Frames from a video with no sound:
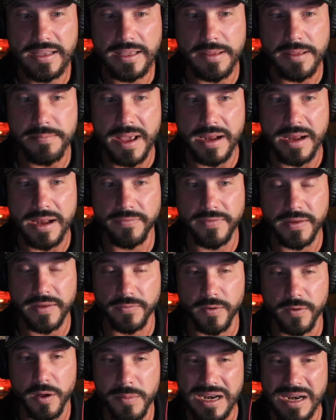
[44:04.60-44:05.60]
can benefit
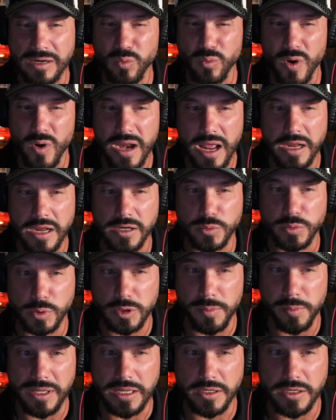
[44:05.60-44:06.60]
from? And at what age
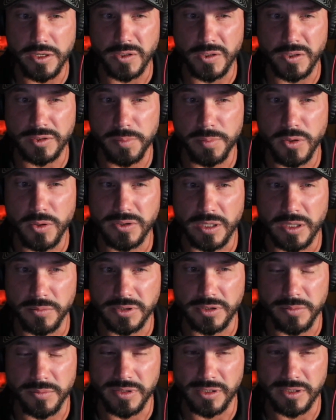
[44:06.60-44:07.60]
would you begin to expose them
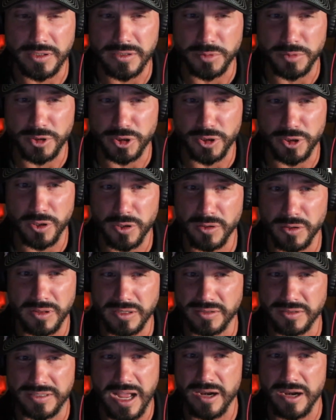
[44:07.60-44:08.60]
to something? Because I'm sure
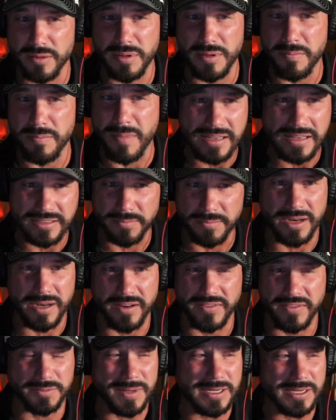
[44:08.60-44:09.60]
there's got to be massive
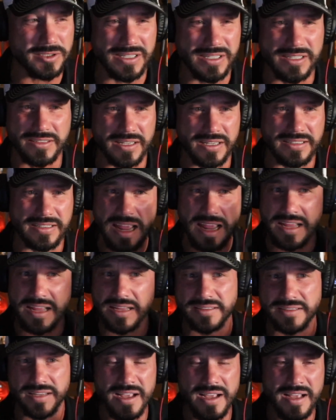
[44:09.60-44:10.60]
benefit, especially in
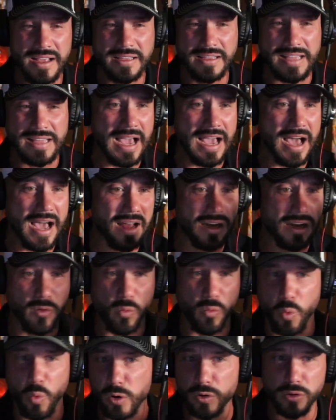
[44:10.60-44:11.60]
today's
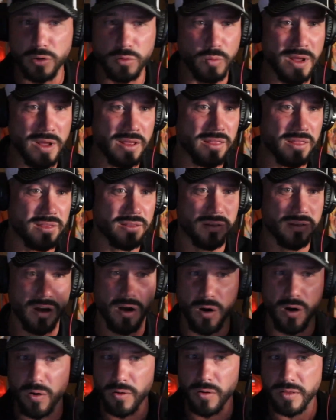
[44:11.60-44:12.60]
chaotic world with
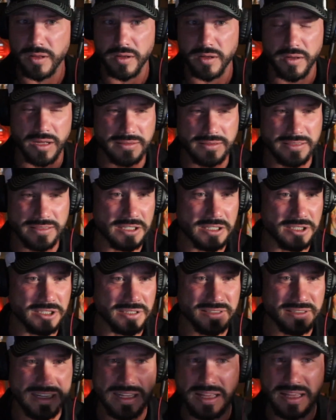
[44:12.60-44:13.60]
all the
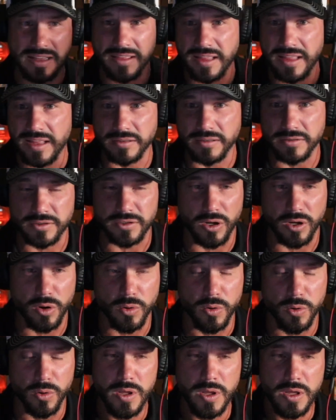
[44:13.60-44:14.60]
attention seeking things.
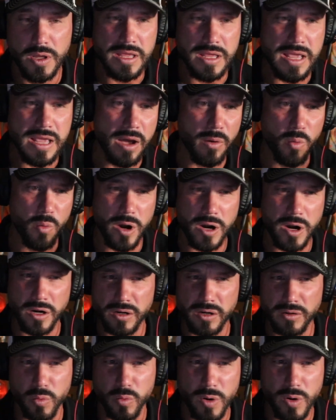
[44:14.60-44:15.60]
So yeah,
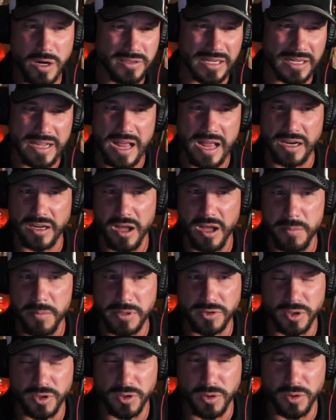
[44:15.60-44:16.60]
where does it kind of come
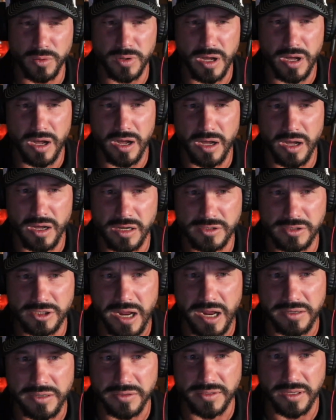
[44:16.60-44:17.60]
into a
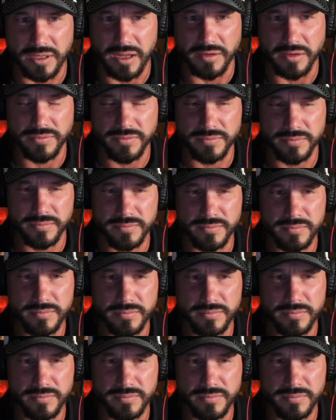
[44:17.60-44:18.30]
child's life?